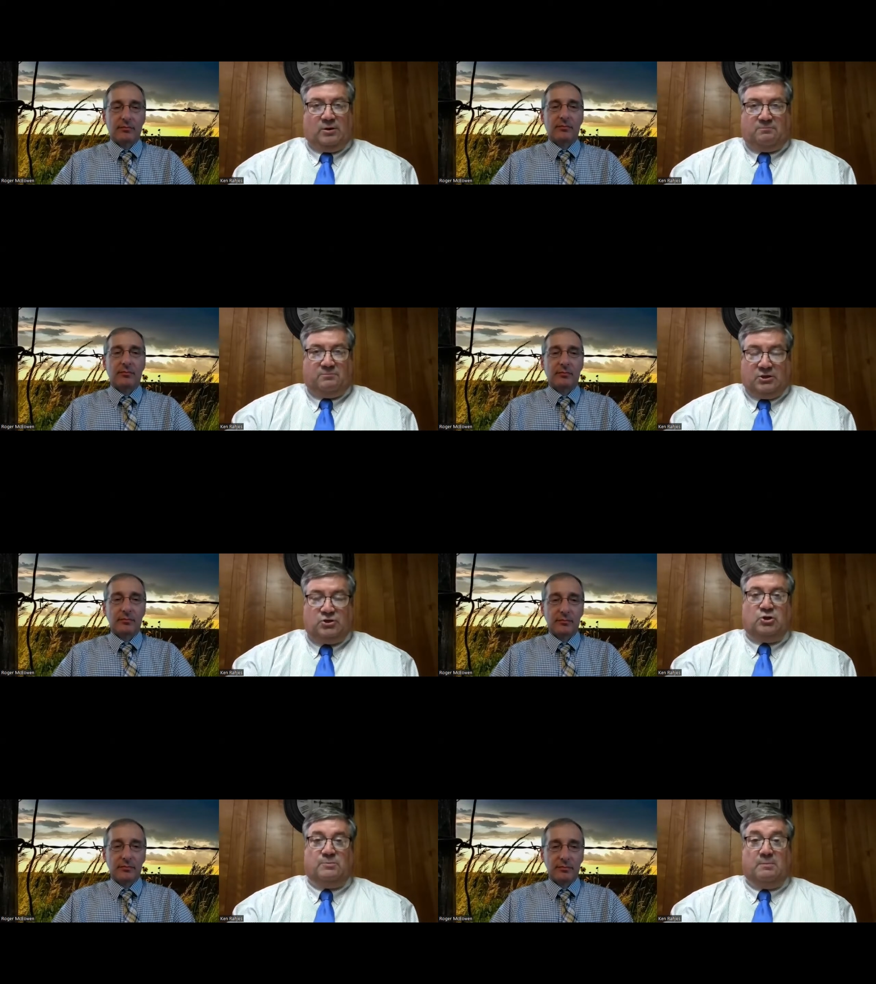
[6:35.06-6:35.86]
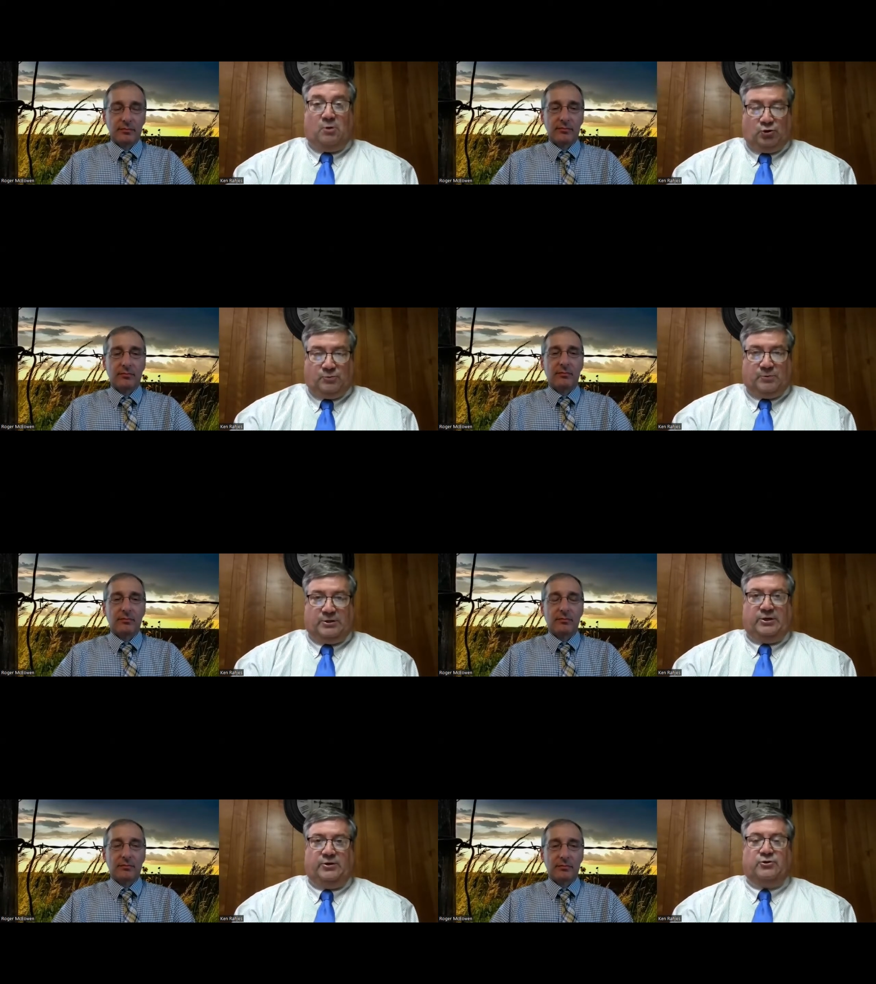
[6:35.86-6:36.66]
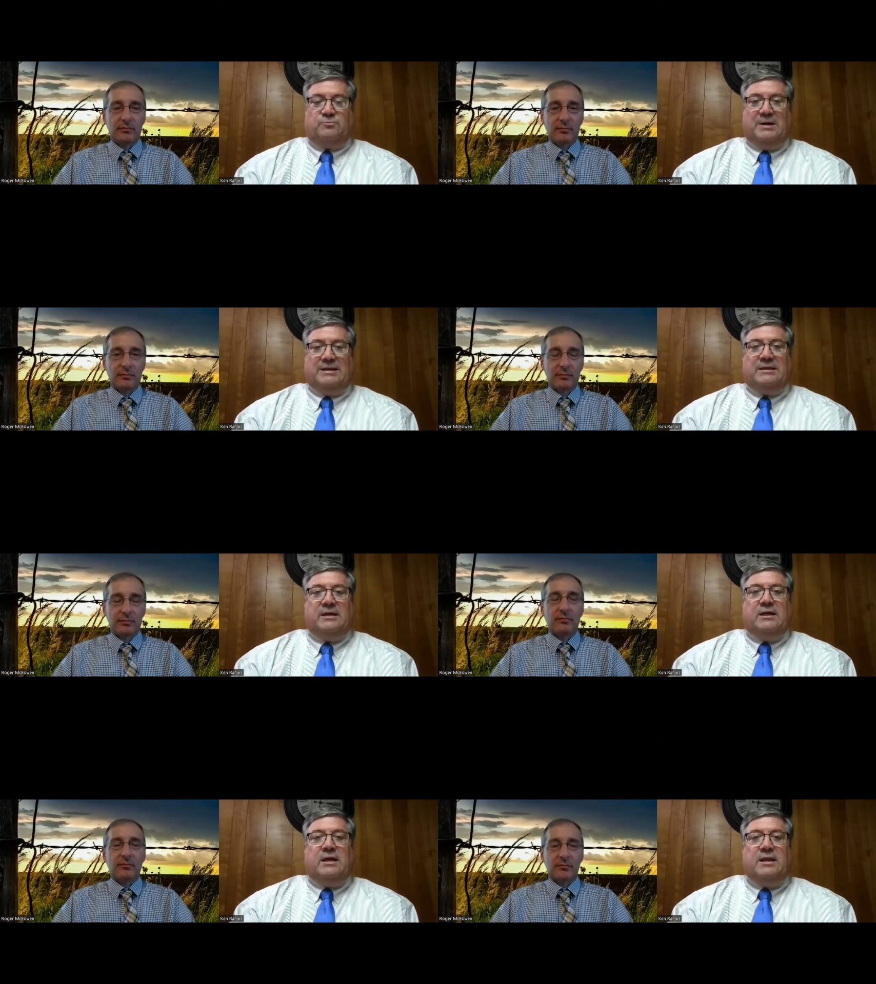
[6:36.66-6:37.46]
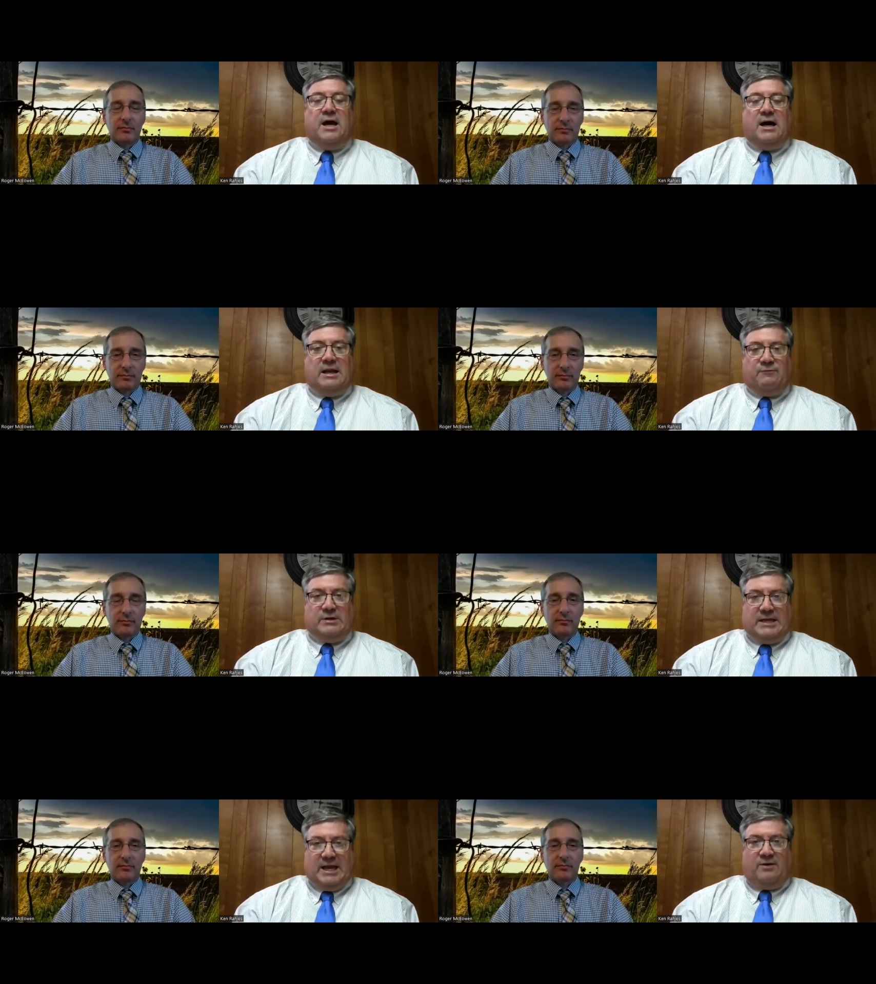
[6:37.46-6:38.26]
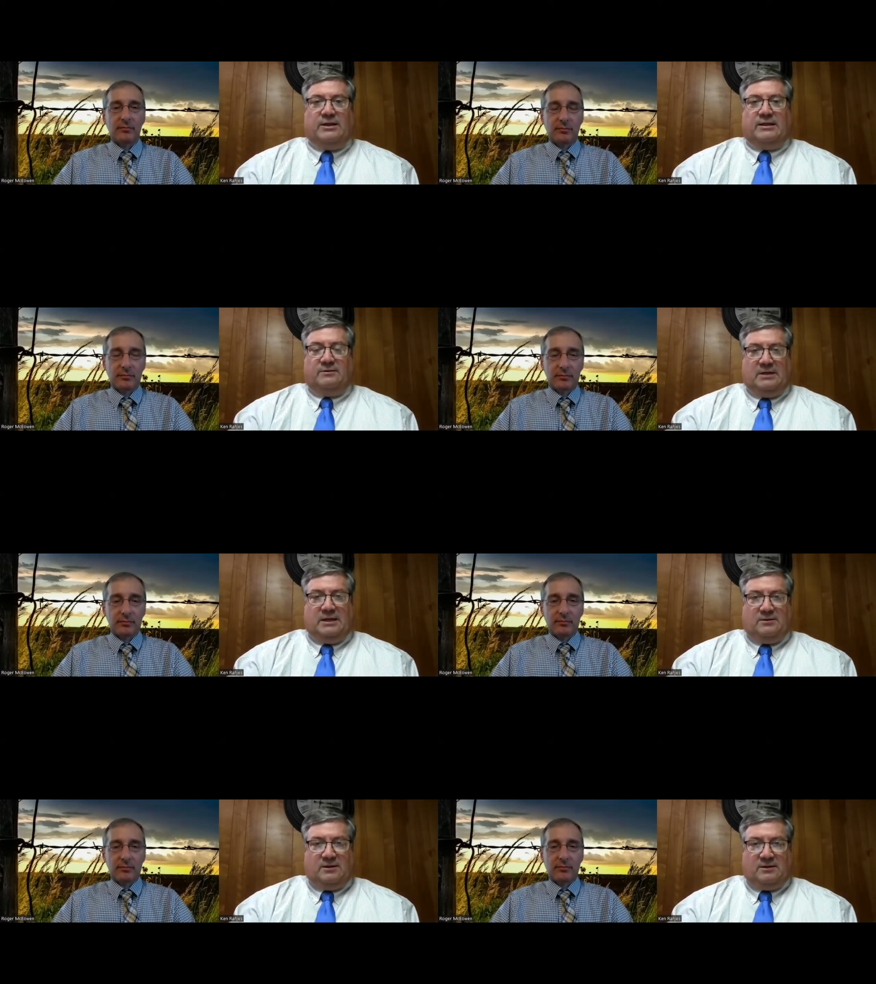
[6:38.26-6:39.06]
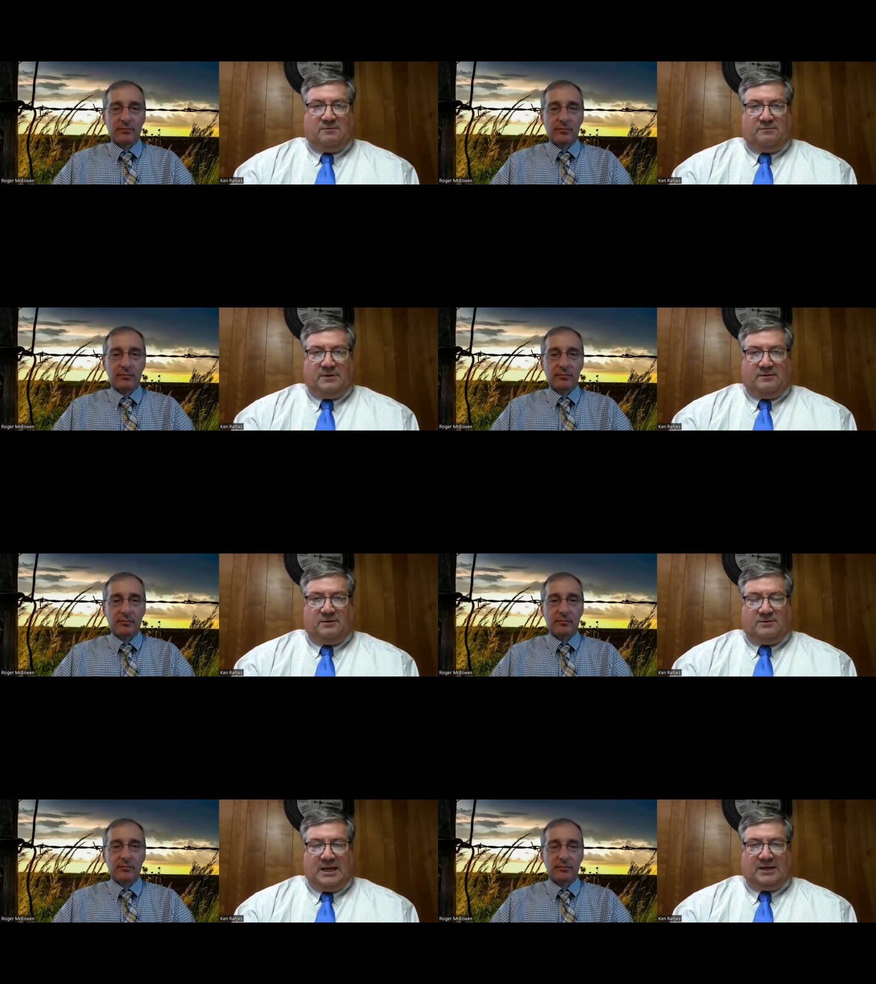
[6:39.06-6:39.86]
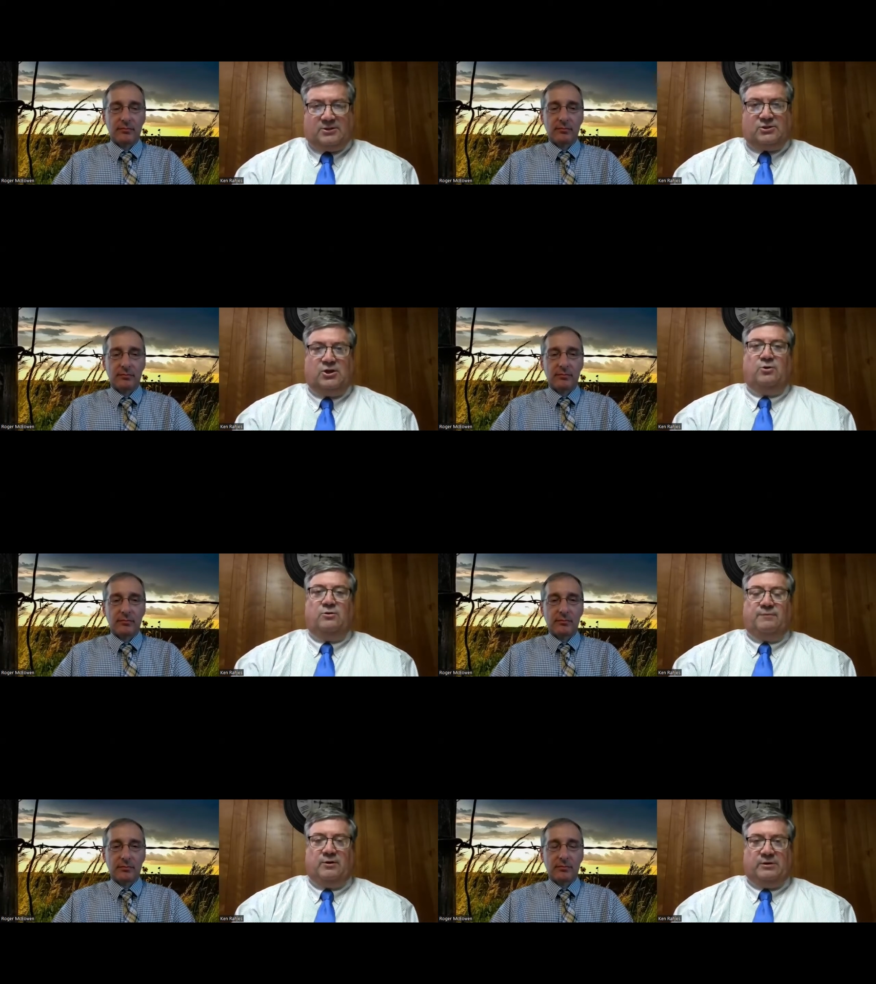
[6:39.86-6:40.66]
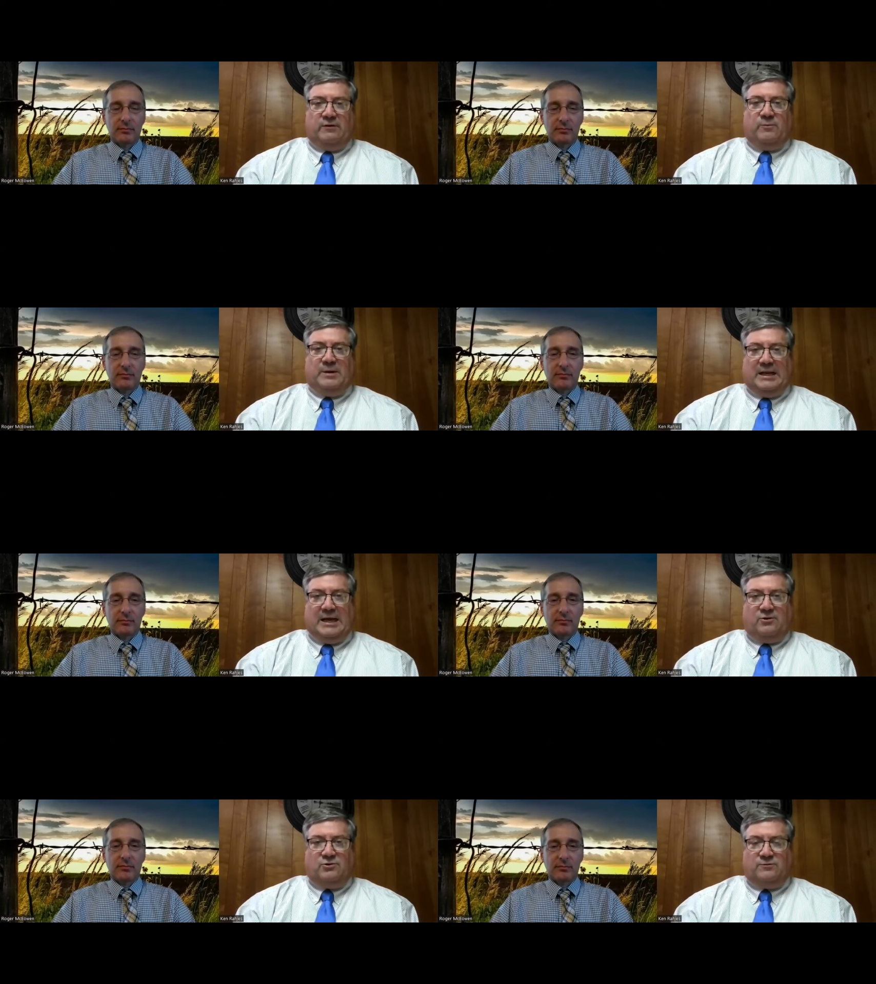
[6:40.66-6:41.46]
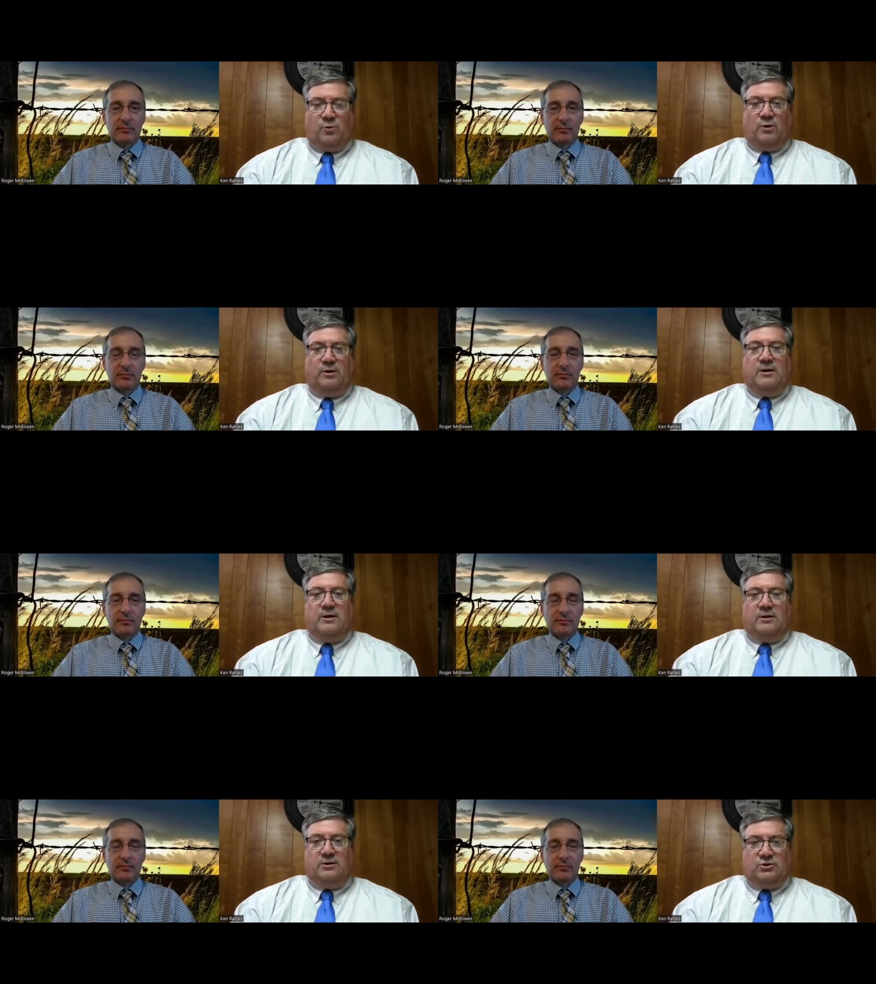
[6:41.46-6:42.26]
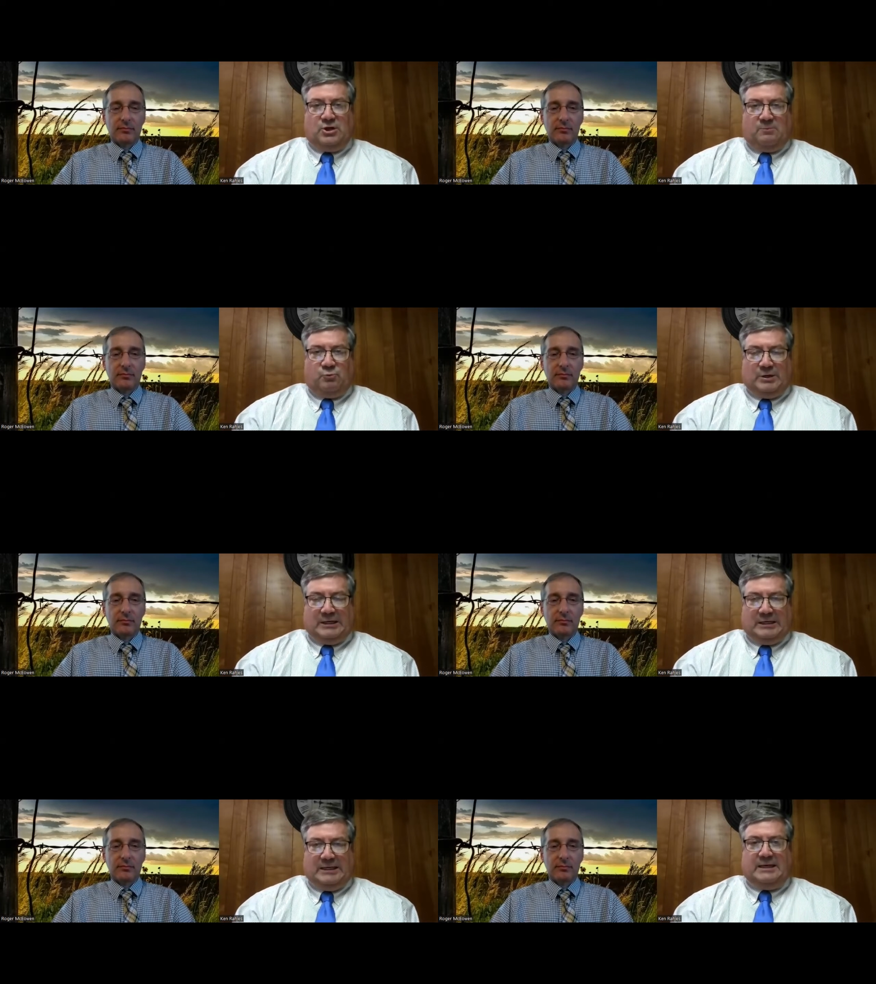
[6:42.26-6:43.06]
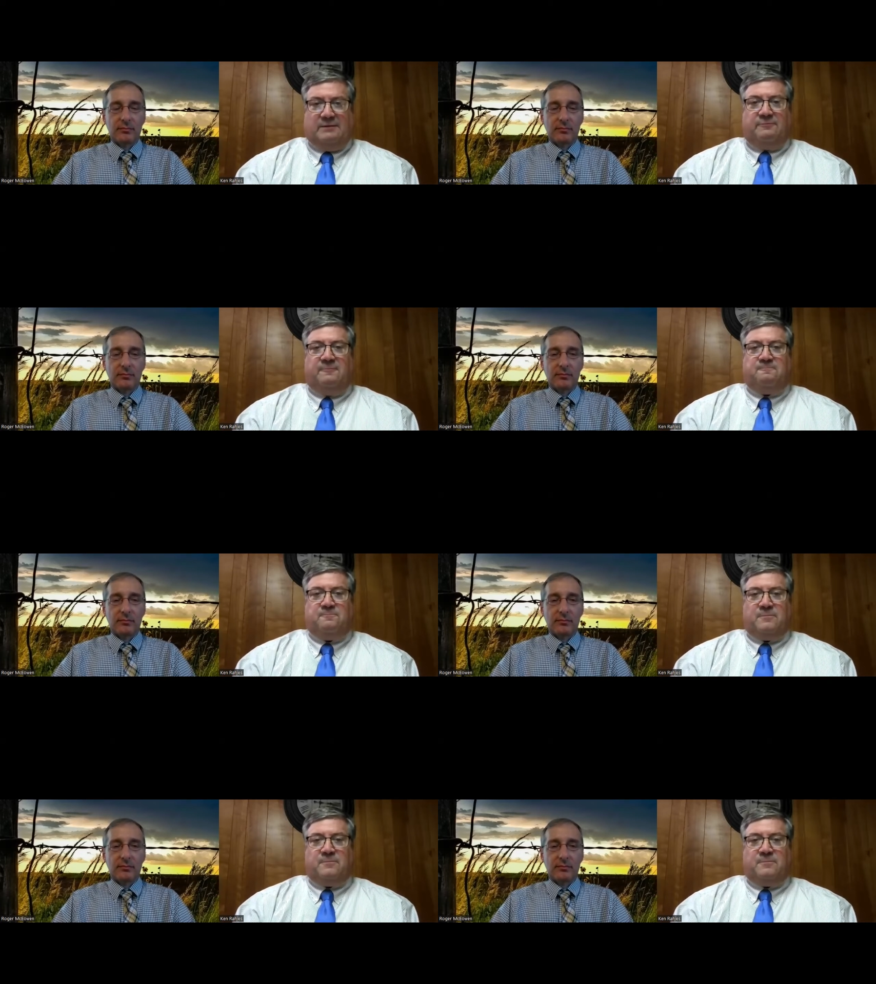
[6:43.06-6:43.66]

Speaker 1: only this year but multiple years. But not every county in in, in the in the tax code, the federal government allows for some relief,